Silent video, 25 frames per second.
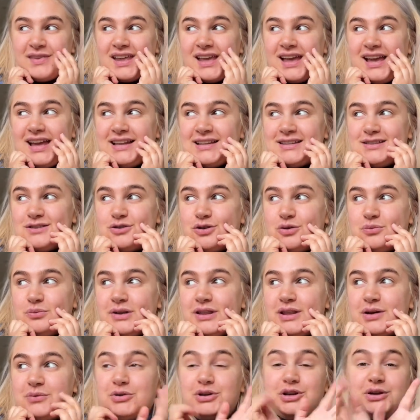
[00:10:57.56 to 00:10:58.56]
it's normally
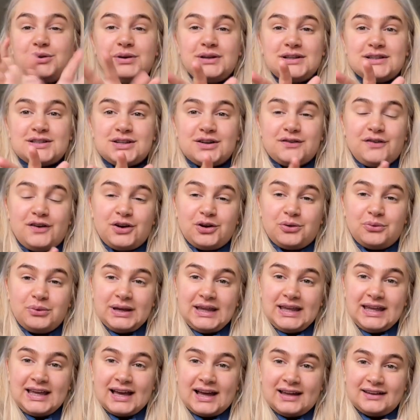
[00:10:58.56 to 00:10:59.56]
that we're doing stuff on a
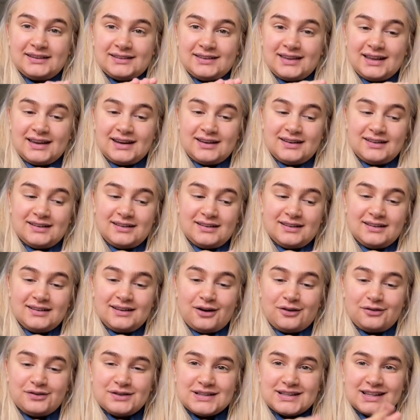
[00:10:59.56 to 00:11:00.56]
weekend, then
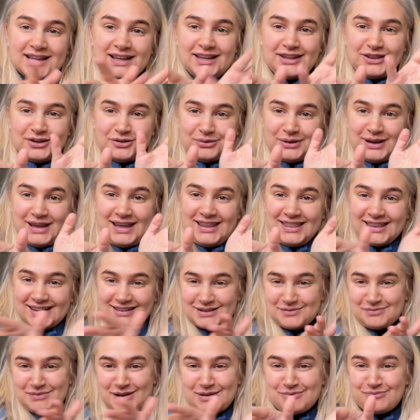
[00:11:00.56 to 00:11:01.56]
obviously in the week there's a
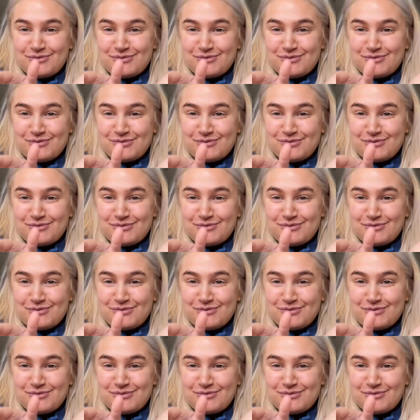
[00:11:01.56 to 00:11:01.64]
big